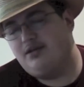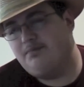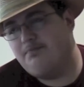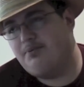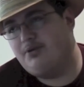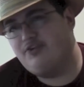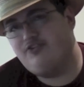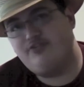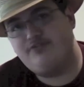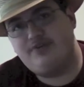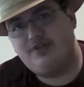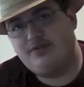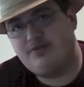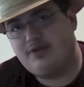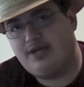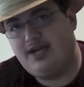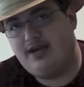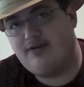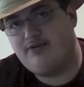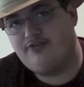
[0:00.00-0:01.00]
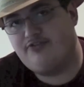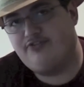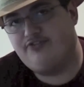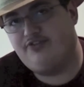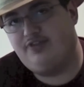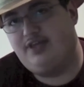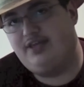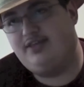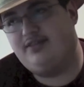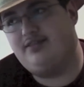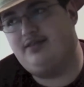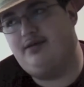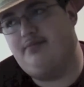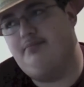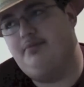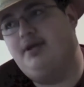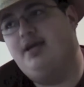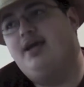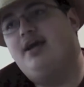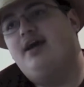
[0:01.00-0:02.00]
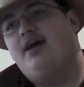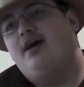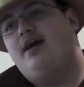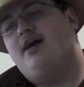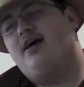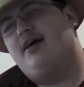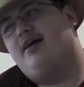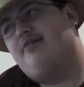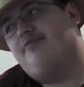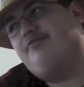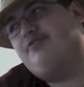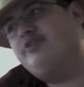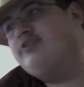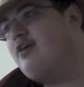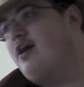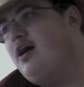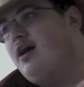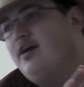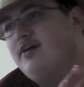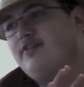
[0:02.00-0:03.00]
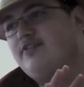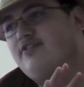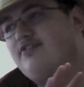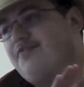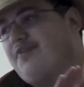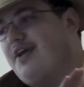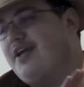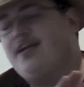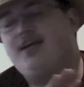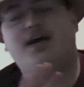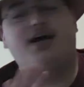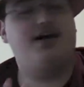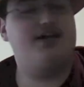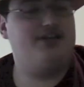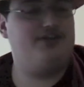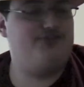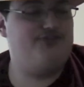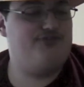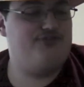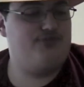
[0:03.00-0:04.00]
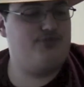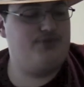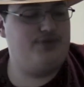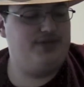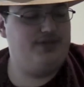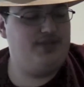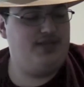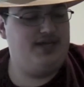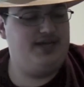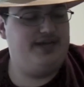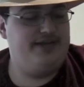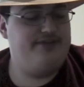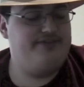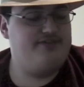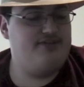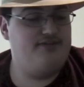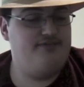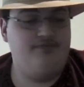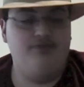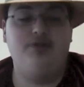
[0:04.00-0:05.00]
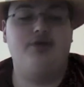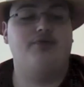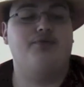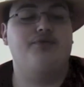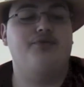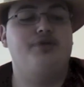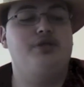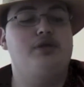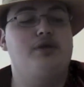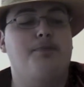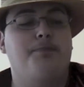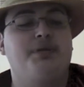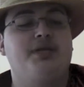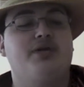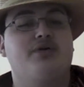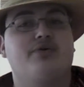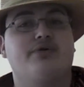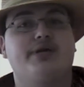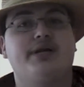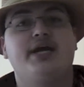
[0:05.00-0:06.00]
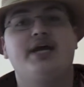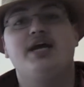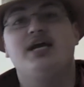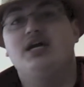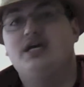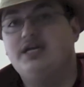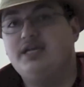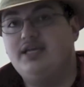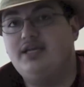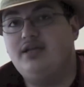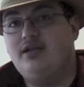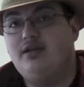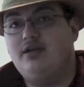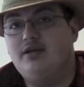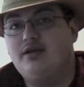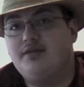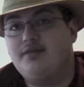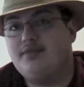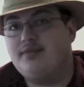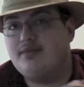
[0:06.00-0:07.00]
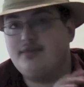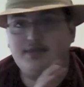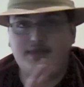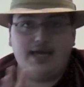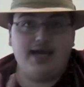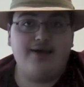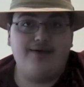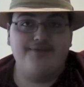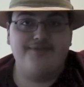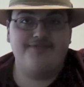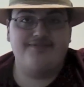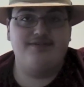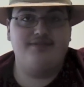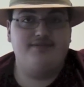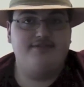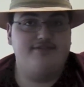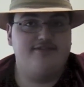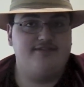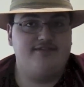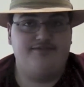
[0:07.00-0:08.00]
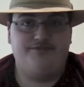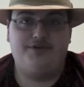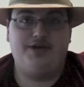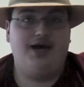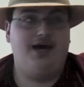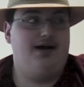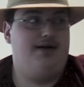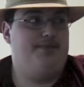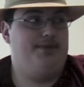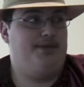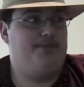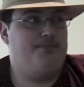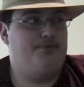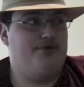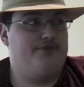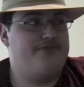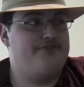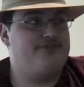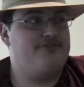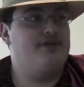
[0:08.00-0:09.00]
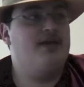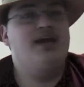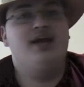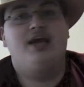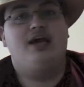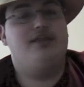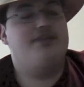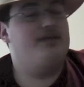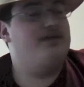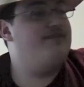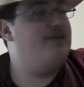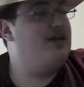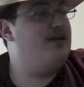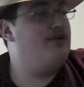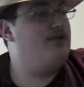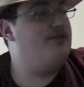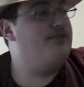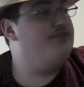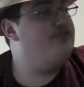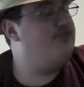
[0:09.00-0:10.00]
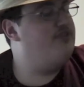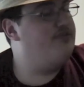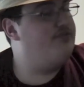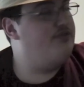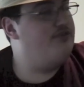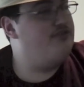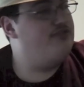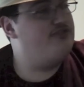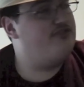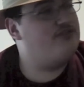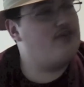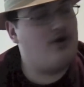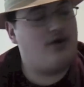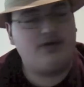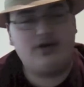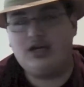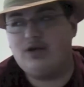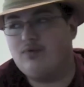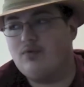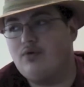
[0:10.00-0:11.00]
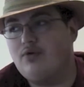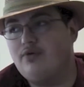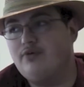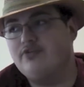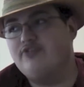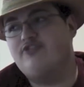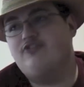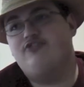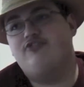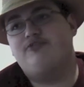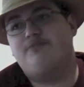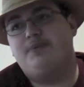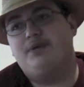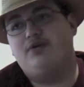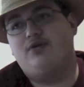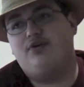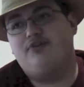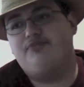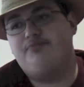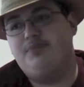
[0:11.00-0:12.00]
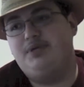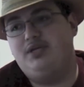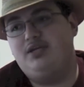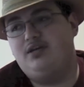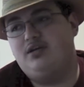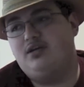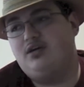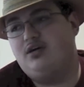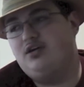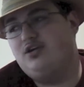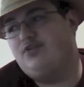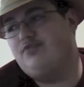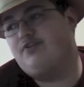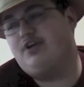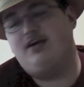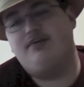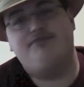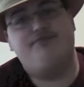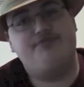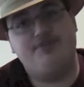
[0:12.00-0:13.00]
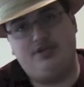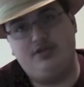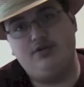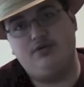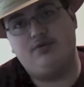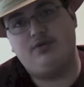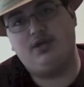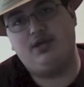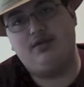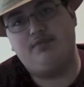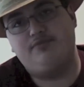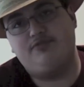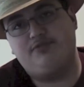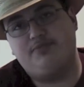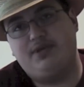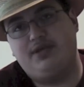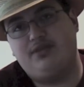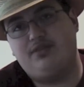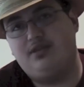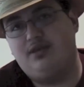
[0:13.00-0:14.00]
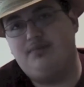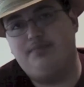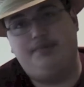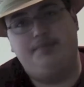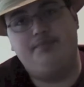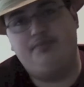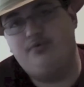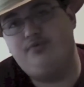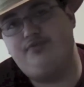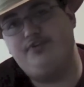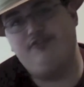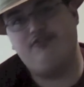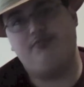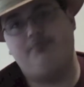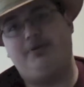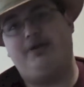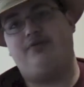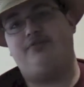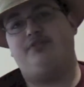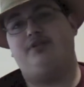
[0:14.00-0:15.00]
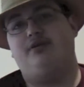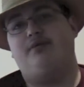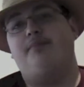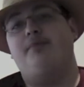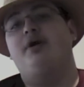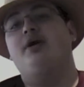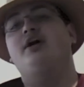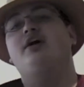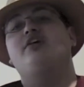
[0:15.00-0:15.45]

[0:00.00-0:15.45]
and a bunch of other characters like them have tons of iconic storylines and have literally appeared in thousands of comic books. And they've had all these different starring roles and spin-off media. You've got video games about them, movies about them,